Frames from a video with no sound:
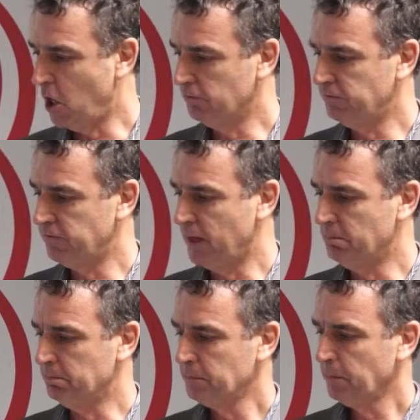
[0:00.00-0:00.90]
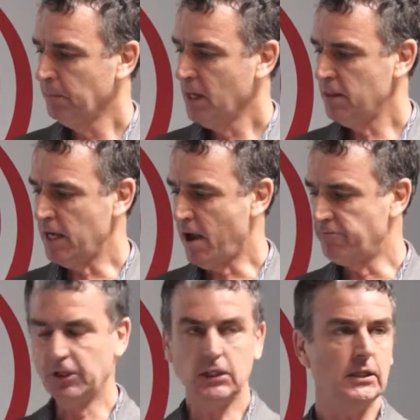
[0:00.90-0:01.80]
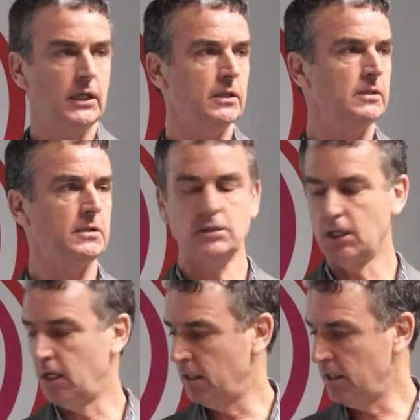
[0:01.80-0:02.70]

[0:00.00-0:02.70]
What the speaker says: of the African leaders.